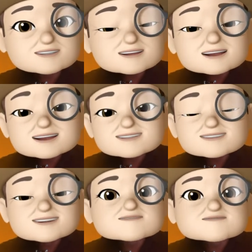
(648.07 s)
And
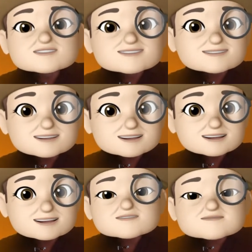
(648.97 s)
even
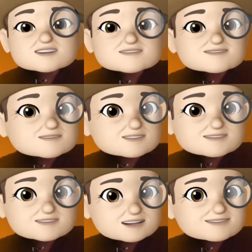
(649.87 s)
today, I think a
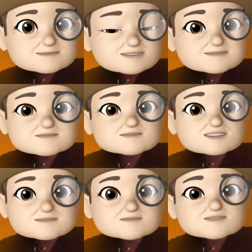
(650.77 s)
lot of people
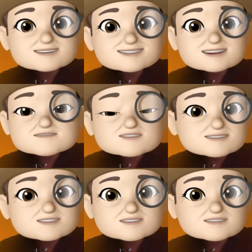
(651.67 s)
upgrade every
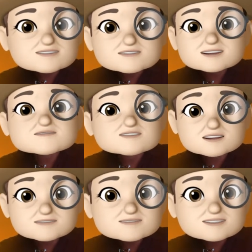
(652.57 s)
year or every
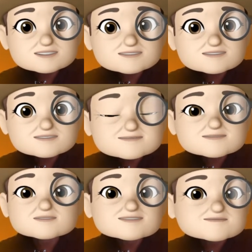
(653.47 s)
other year or
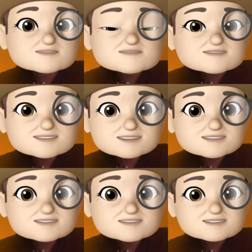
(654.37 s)
maybe every 3
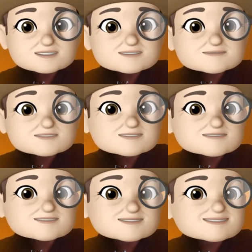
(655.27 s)
years. But the
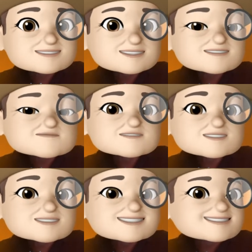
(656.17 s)
thing is,
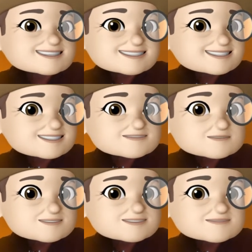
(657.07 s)
it's not that
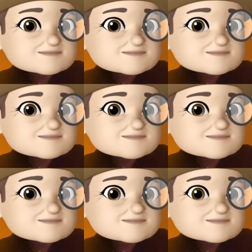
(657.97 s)
expensive.